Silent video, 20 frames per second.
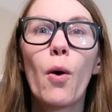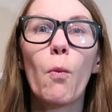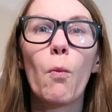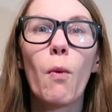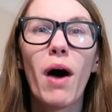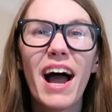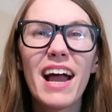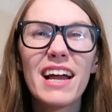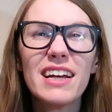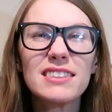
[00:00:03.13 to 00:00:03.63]

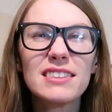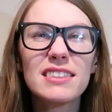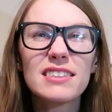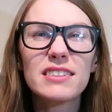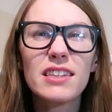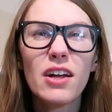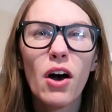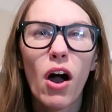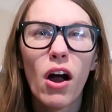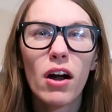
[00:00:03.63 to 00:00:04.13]
Why is this
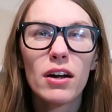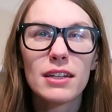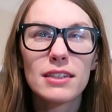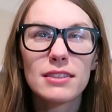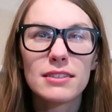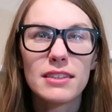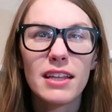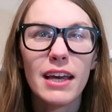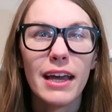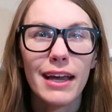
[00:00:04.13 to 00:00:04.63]
the
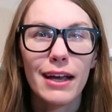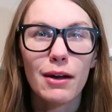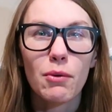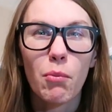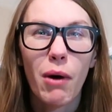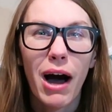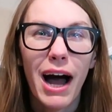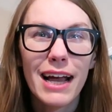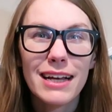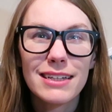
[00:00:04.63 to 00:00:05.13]
hardest thing?
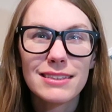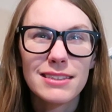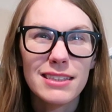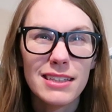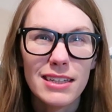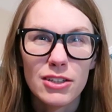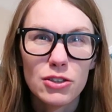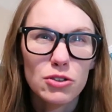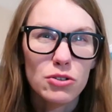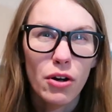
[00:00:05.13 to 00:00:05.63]
Why is
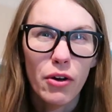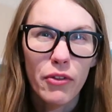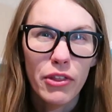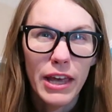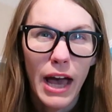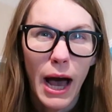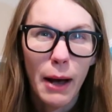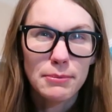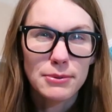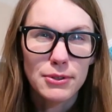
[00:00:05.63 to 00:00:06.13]
the intro
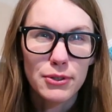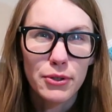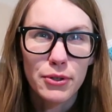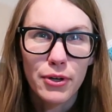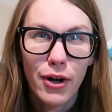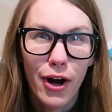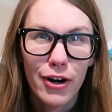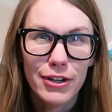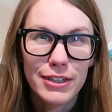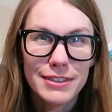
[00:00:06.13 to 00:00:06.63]
the
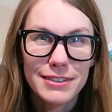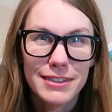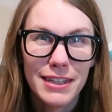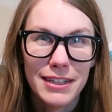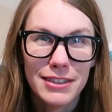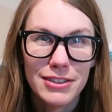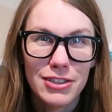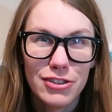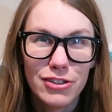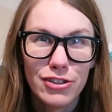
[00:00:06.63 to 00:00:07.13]
absolute hardest
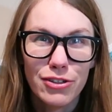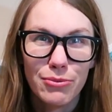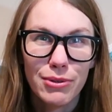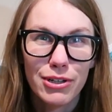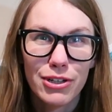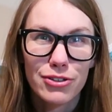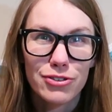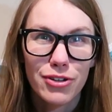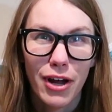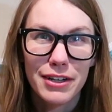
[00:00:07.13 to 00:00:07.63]
thing to do when
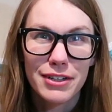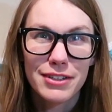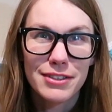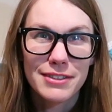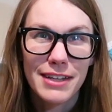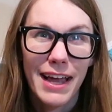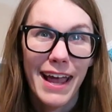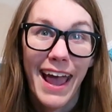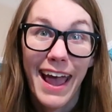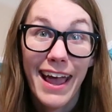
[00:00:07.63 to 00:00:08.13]
you're trying to
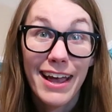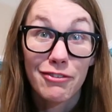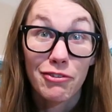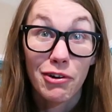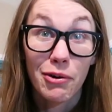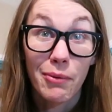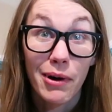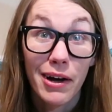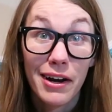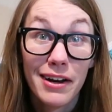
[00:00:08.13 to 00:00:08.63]
just say, hey
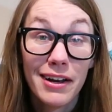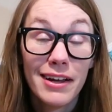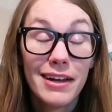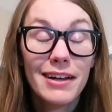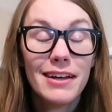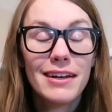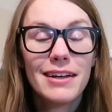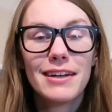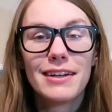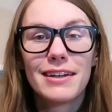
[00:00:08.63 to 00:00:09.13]
everyone?
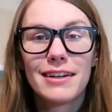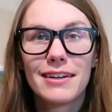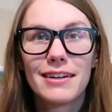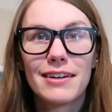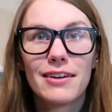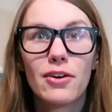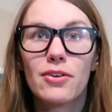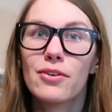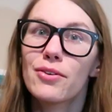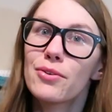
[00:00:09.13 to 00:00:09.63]

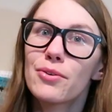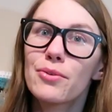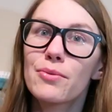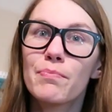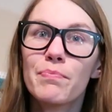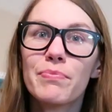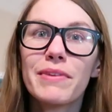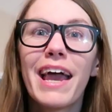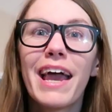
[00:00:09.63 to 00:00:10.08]
Ooh.